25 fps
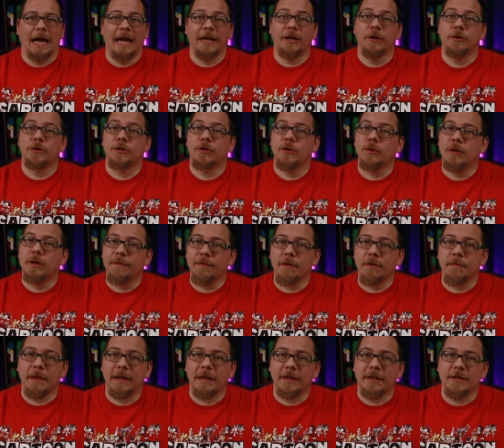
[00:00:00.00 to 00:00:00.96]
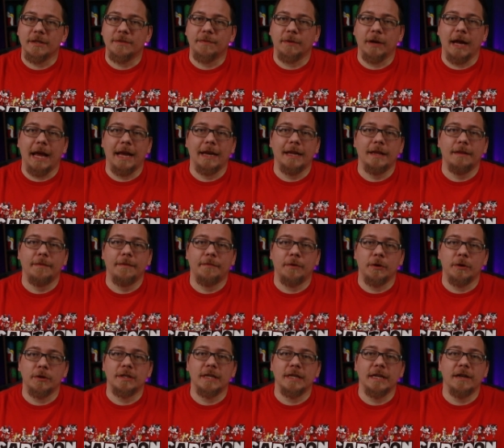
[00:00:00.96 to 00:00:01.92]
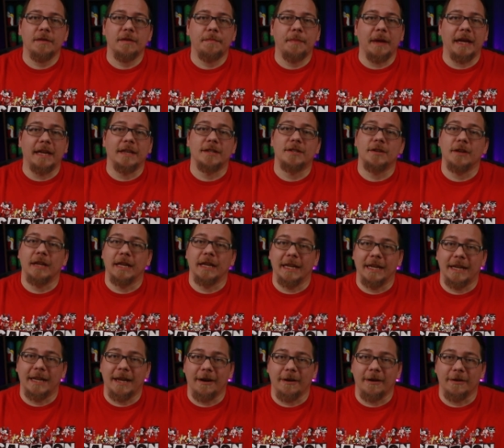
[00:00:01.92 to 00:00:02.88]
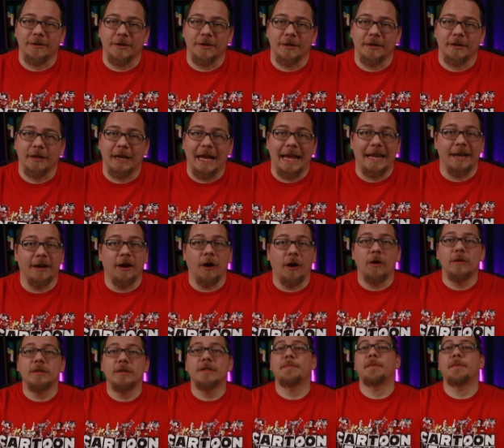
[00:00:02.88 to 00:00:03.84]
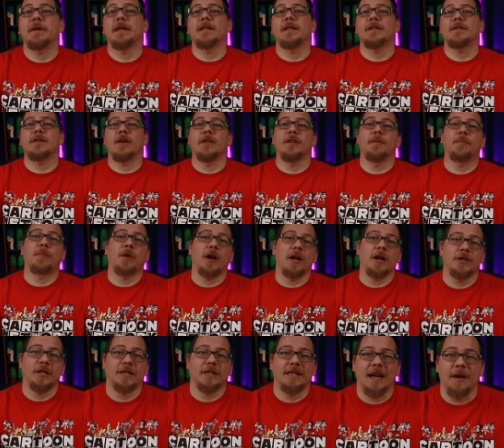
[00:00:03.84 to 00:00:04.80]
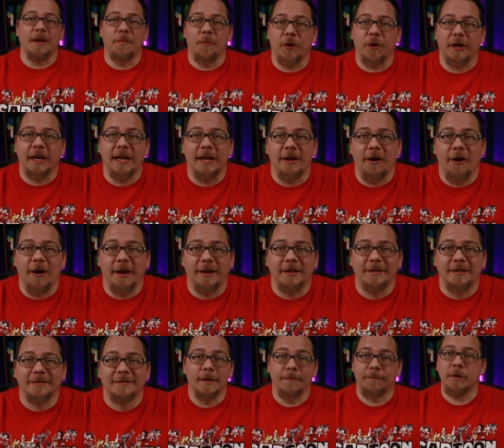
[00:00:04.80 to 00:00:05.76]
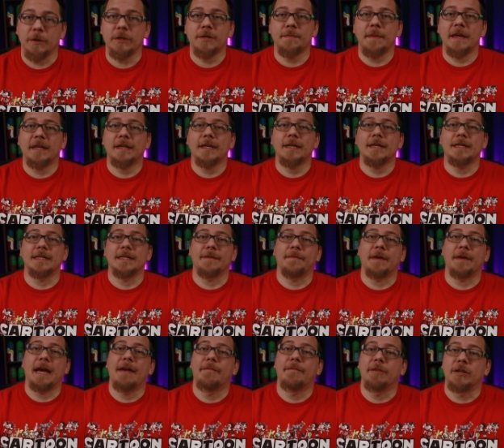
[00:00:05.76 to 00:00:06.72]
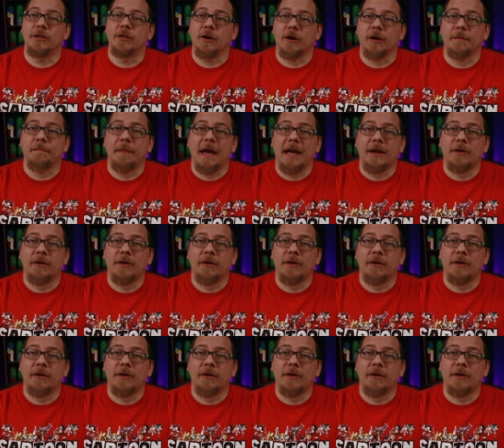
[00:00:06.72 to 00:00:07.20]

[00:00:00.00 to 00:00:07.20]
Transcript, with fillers: I use two different methods for adding the first layer of paint to any character, and it all depends on the project that I'm working on. The first method is if I have a dark